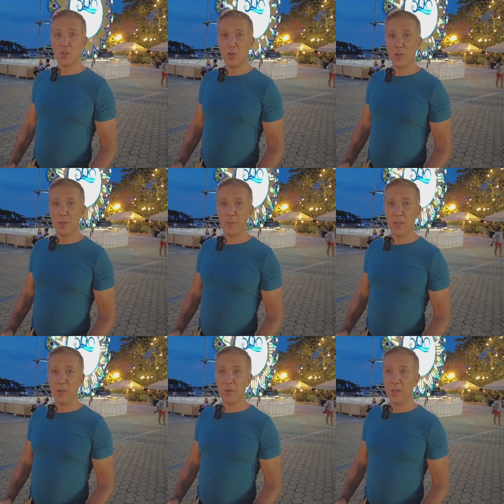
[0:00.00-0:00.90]
to talk
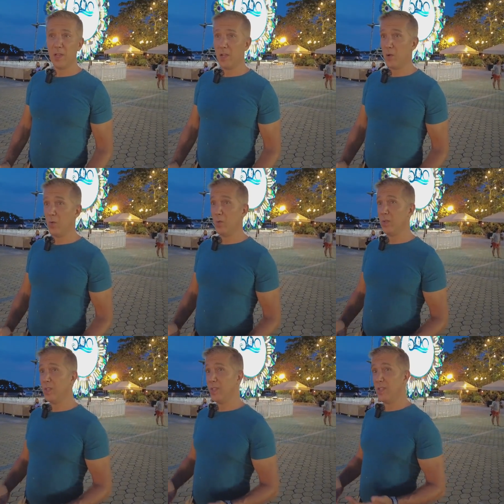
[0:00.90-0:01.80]
about how
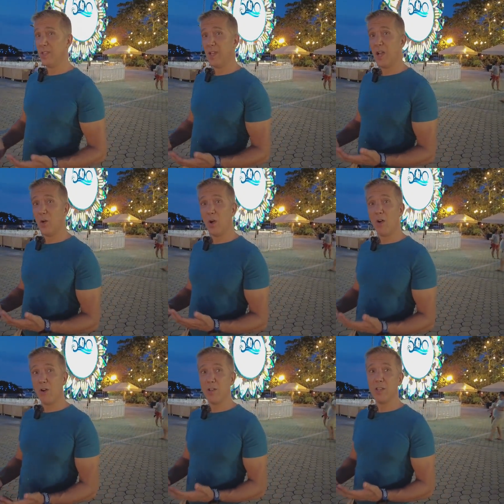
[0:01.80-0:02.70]

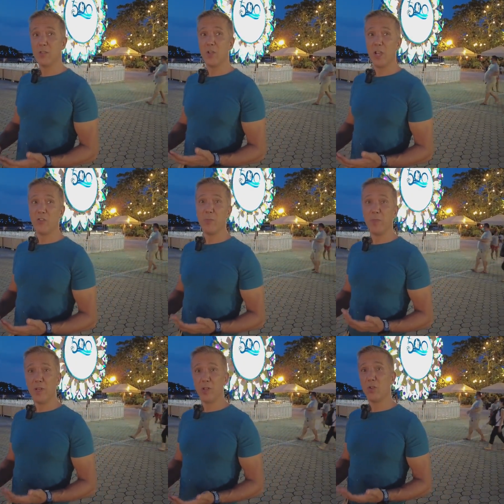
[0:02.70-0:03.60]
hard it is to actually
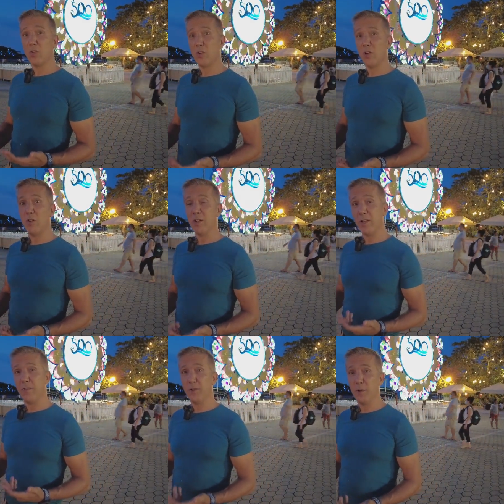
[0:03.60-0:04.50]
meet a good girl
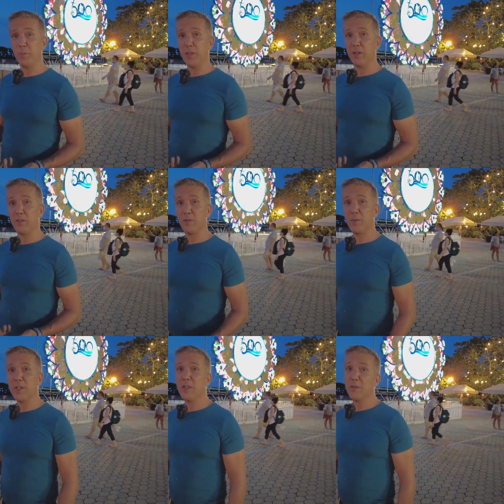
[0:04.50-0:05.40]
in the Philippines.
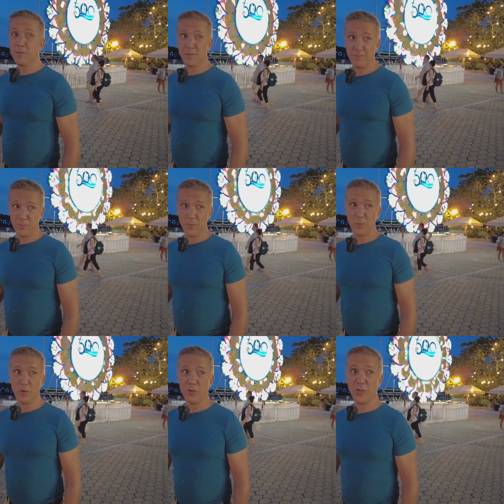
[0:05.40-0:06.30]

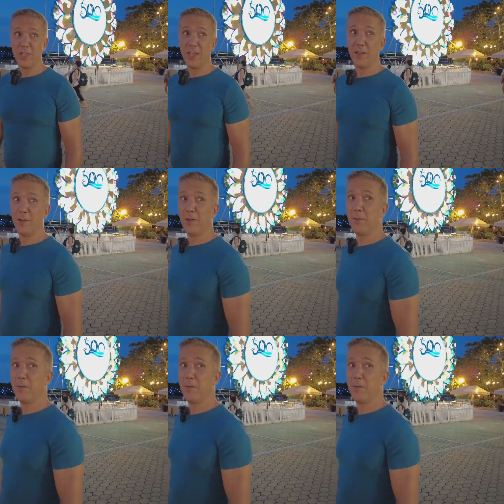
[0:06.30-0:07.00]
Watch to the end.